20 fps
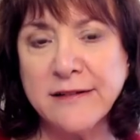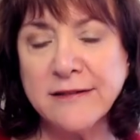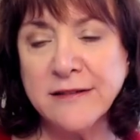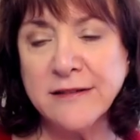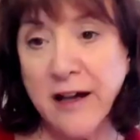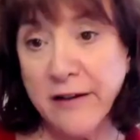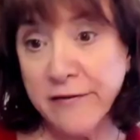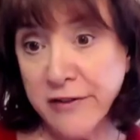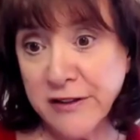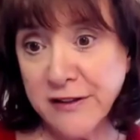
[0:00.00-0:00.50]

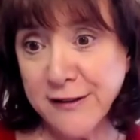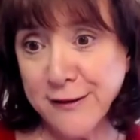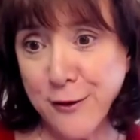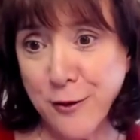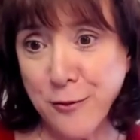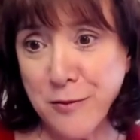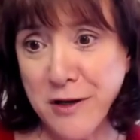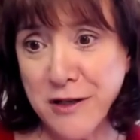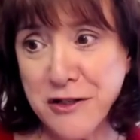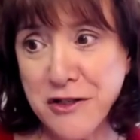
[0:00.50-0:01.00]
love it so
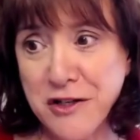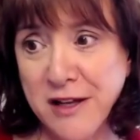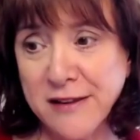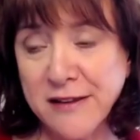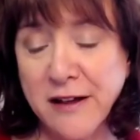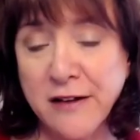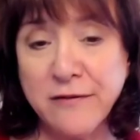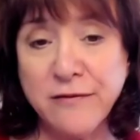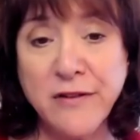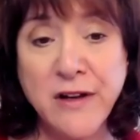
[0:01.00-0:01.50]
much. I
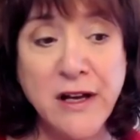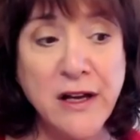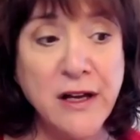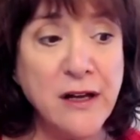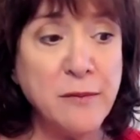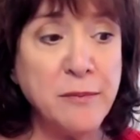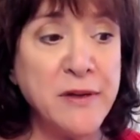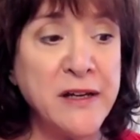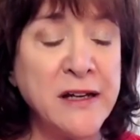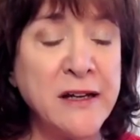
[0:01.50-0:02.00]
love
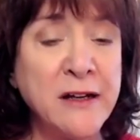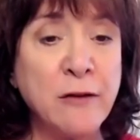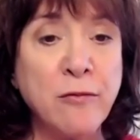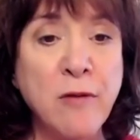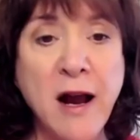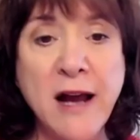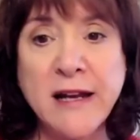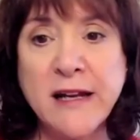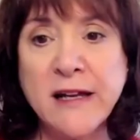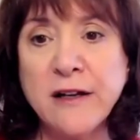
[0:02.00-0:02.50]
being a
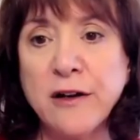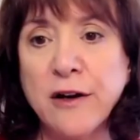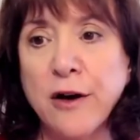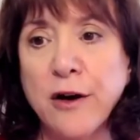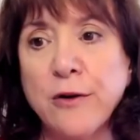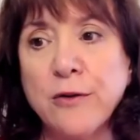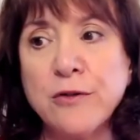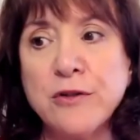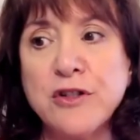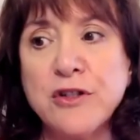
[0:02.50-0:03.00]
writing
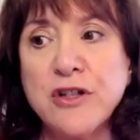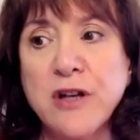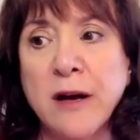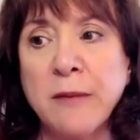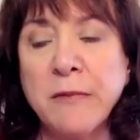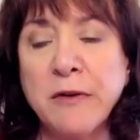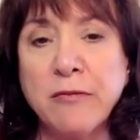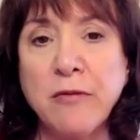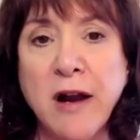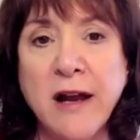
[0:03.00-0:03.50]
coach.
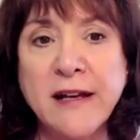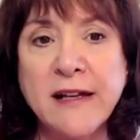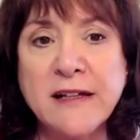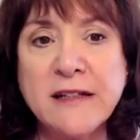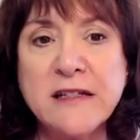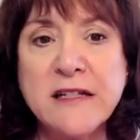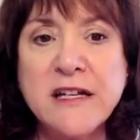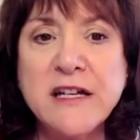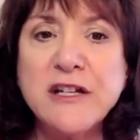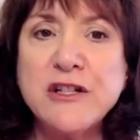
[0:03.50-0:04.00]
I'm a writing
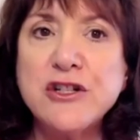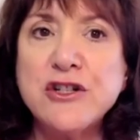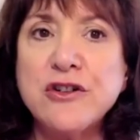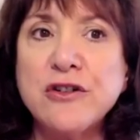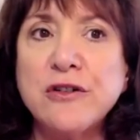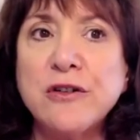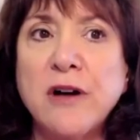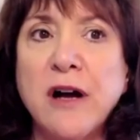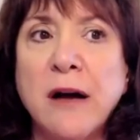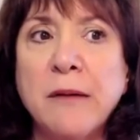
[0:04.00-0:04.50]

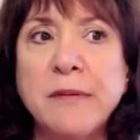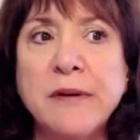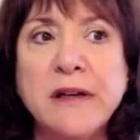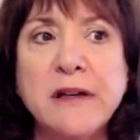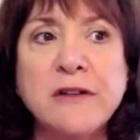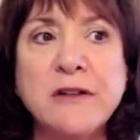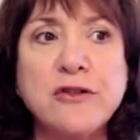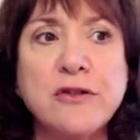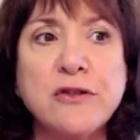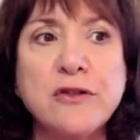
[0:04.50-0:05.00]
teacher. I'll be
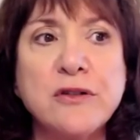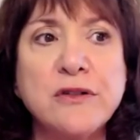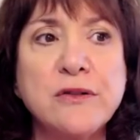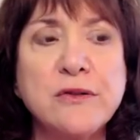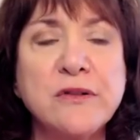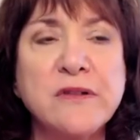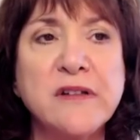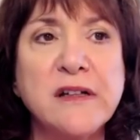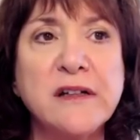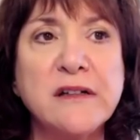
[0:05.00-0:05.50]

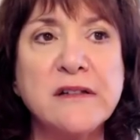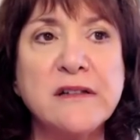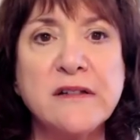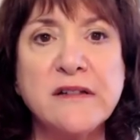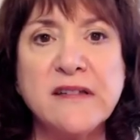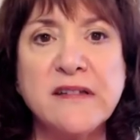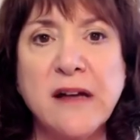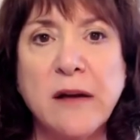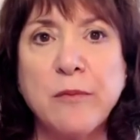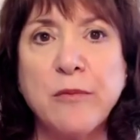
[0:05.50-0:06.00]
introducing in
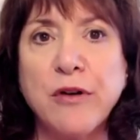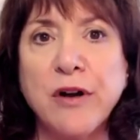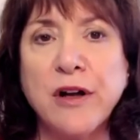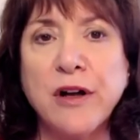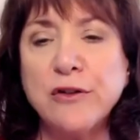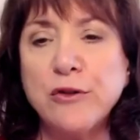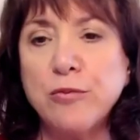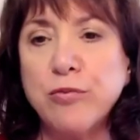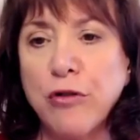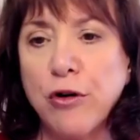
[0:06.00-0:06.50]
December a
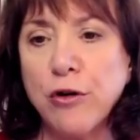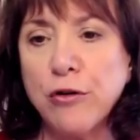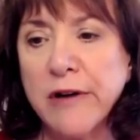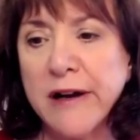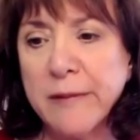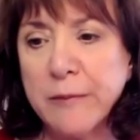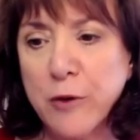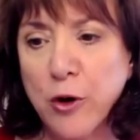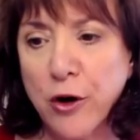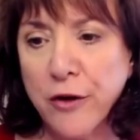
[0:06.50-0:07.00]
new
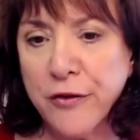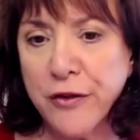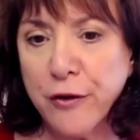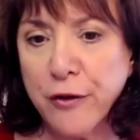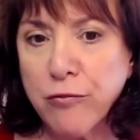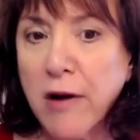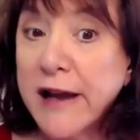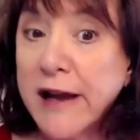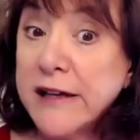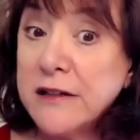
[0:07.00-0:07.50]
program called The
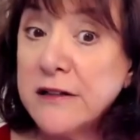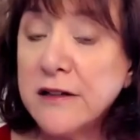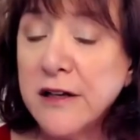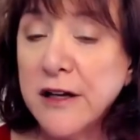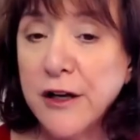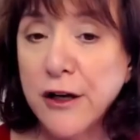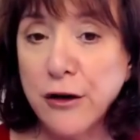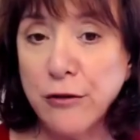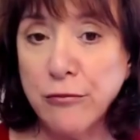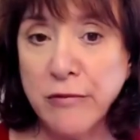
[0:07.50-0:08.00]
Write
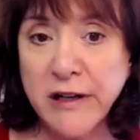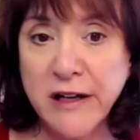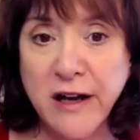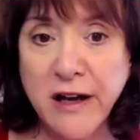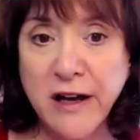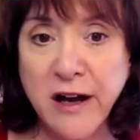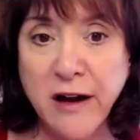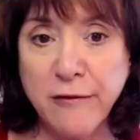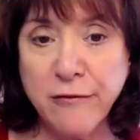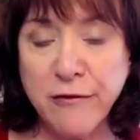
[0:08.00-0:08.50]

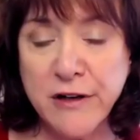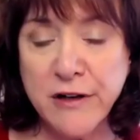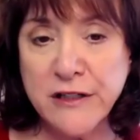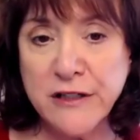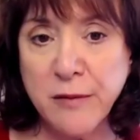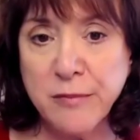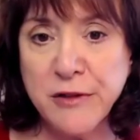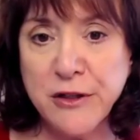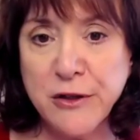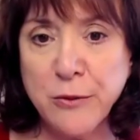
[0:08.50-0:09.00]
Recovery,
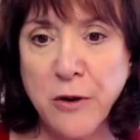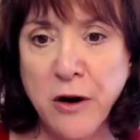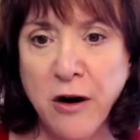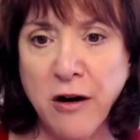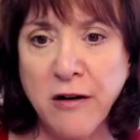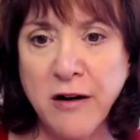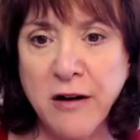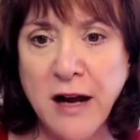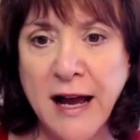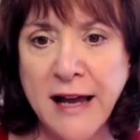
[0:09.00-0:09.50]
W
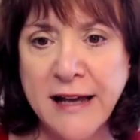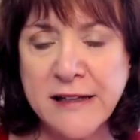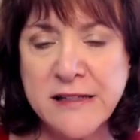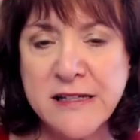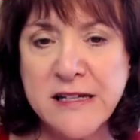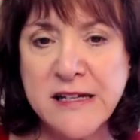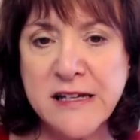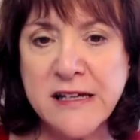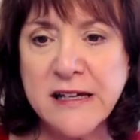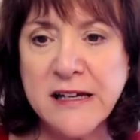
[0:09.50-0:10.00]
R I
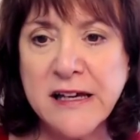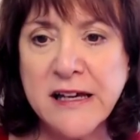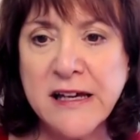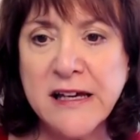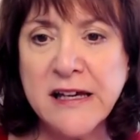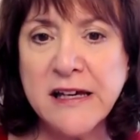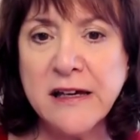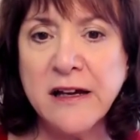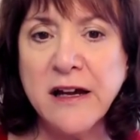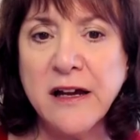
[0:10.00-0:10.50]
T
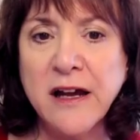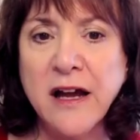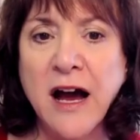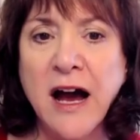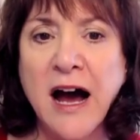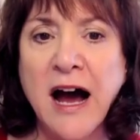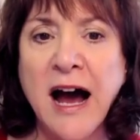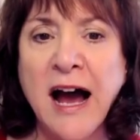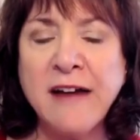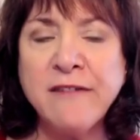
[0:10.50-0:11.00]
E.
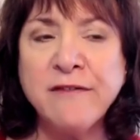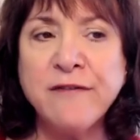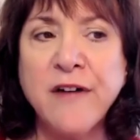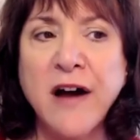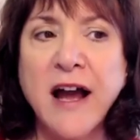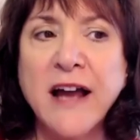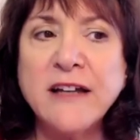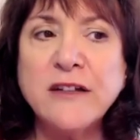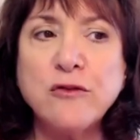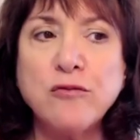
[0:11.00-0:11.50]
I
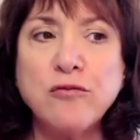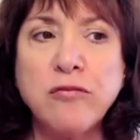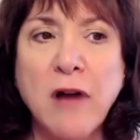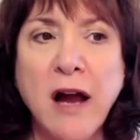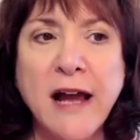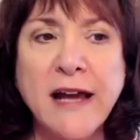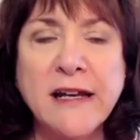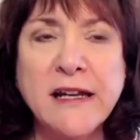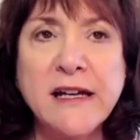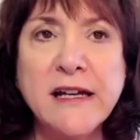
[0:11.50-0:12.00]
find
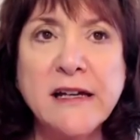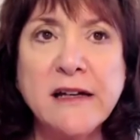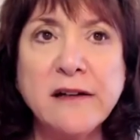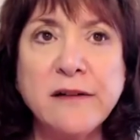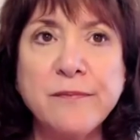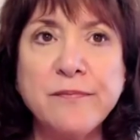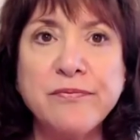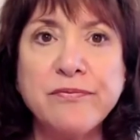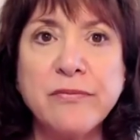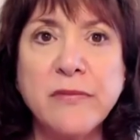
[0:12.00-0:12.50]
writing
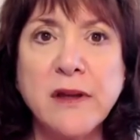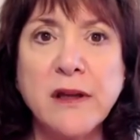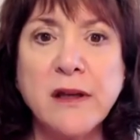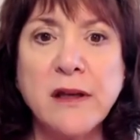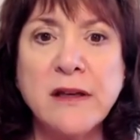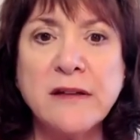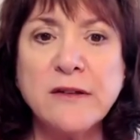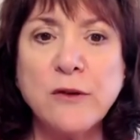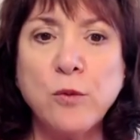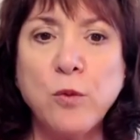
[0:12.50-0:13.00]

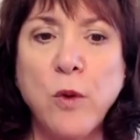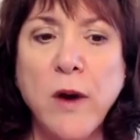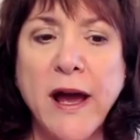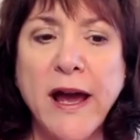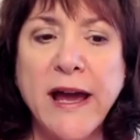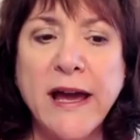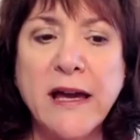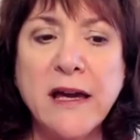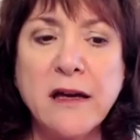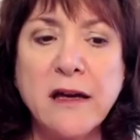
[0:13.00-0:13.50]
is a
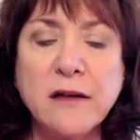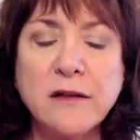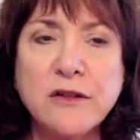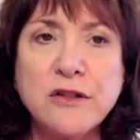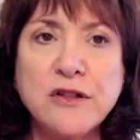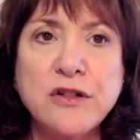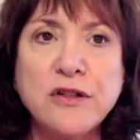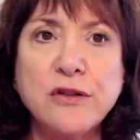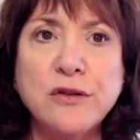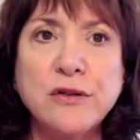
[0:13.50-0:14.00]
way
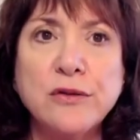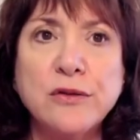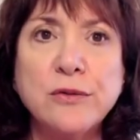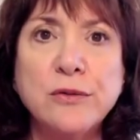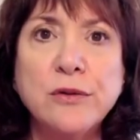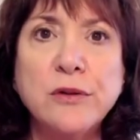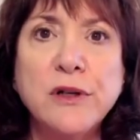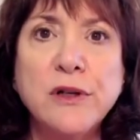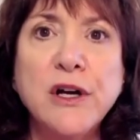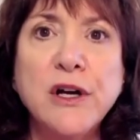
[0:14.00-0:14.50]
to